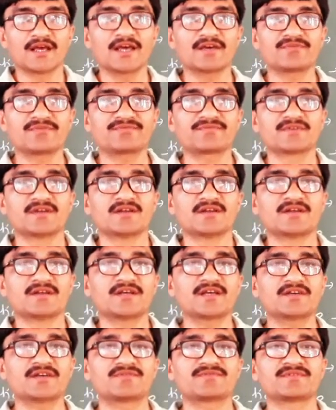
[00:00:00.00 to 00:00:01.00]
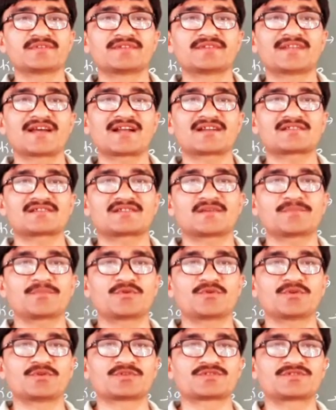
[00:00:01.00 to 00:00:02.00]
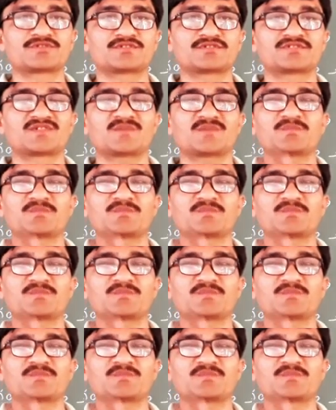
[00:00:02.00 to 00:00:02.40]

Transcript: If there are suppose